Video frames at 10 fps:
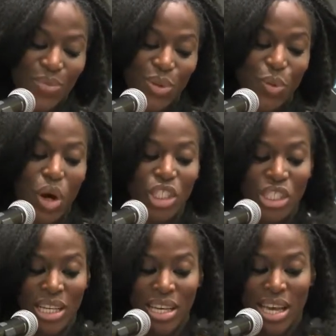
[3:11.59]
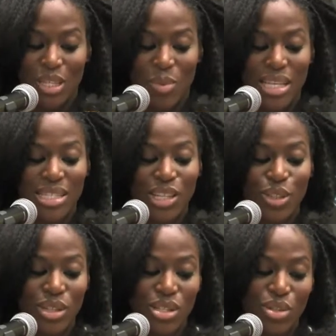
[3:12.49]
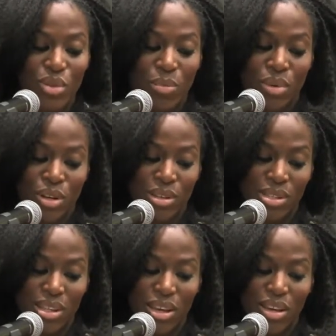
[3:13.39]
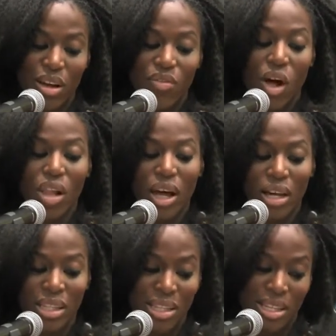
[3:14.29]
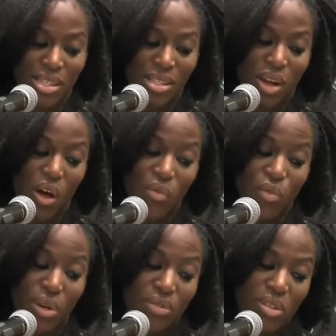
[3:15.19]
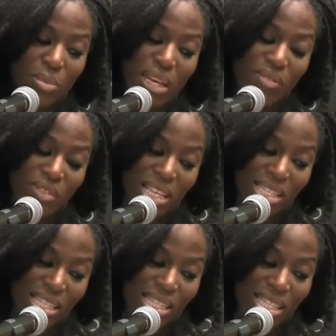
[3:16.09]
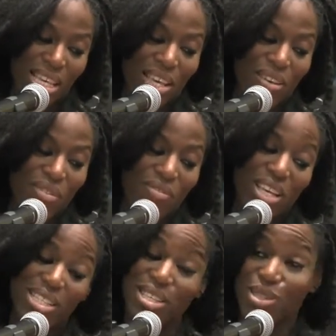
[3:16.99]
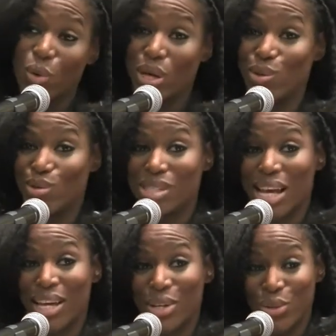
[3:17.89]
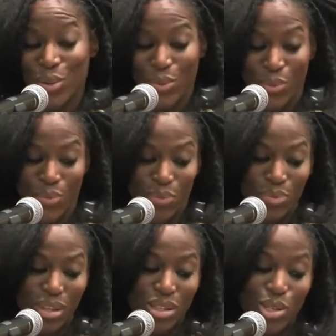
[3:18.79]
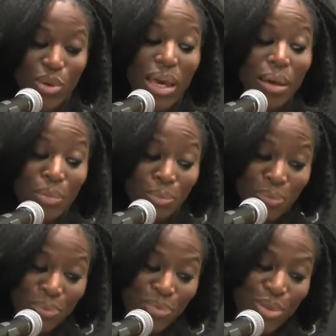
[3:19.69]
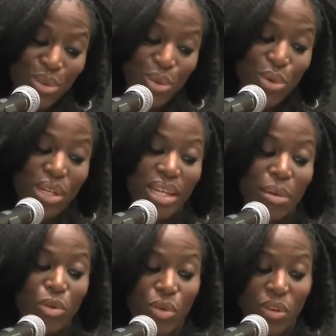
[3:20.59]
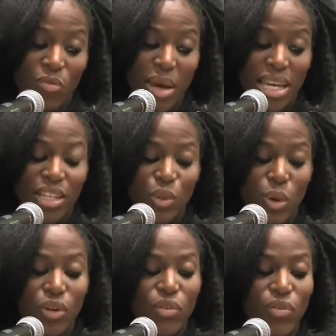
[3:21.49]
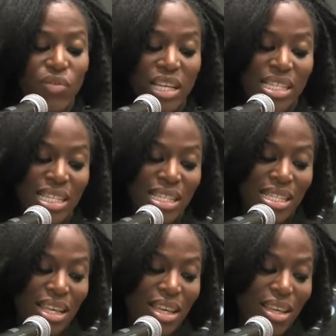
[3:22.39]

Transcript: the washing, as by sedulous scrubbers, of all ugliness off brief's many faces, faces Kweku Sai knew. To him, who could name grief by each one of her faces,